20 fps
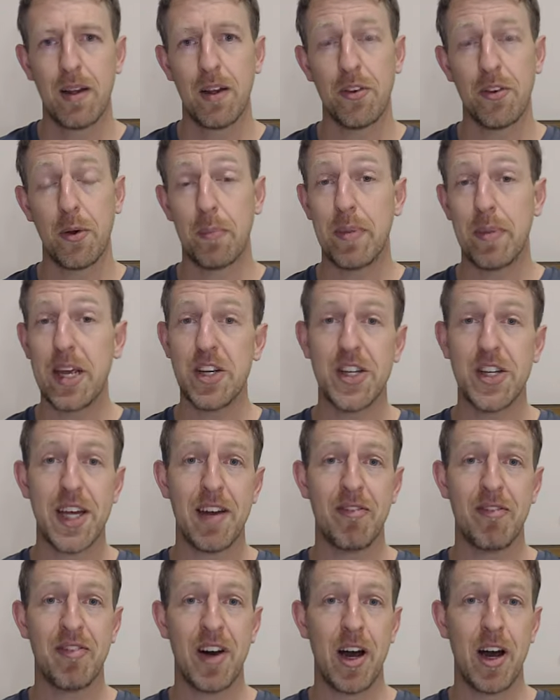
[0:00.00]
So a
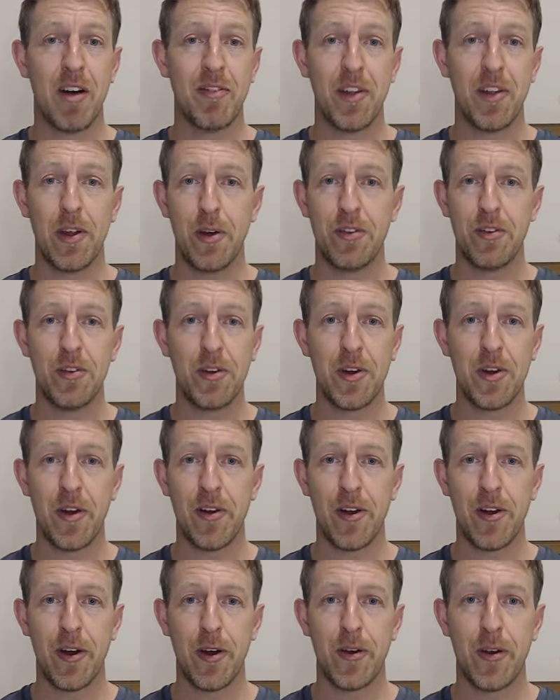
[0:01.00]
PGN file, for those who
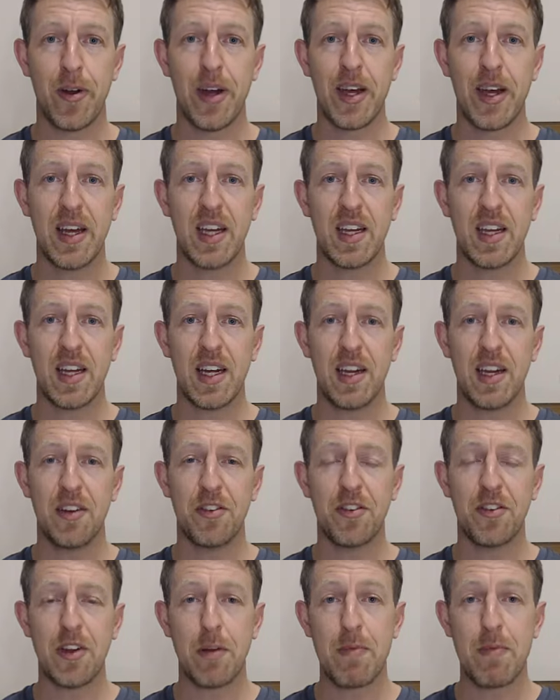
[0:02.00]
don't know,
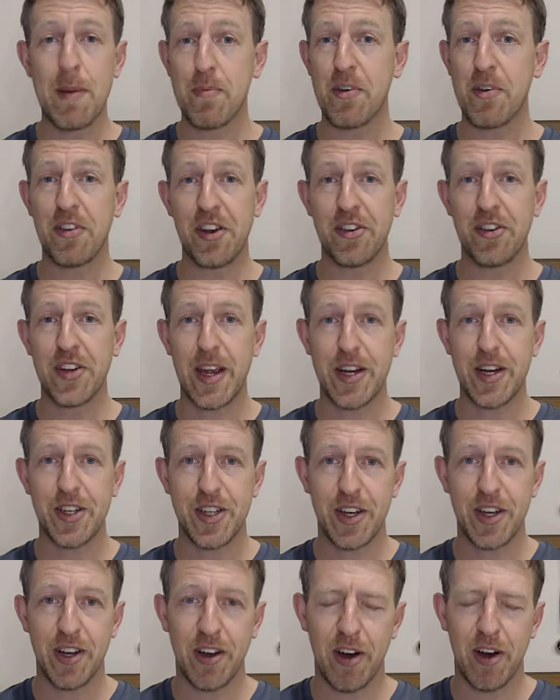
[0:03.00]
is a
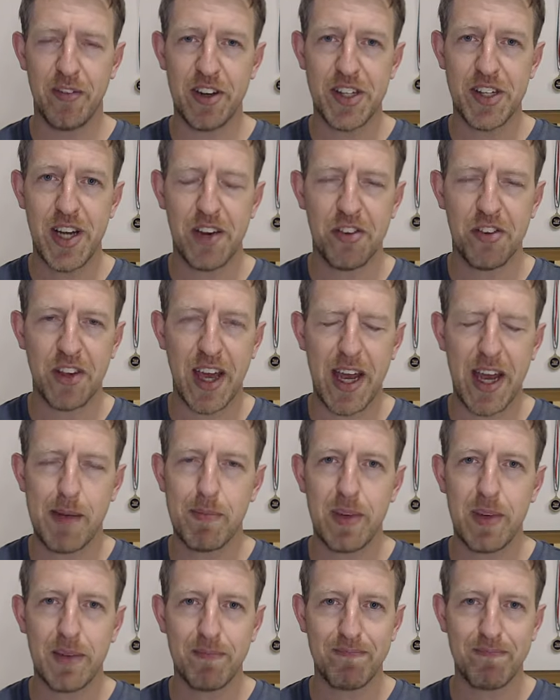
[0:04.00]
representation of a chess game.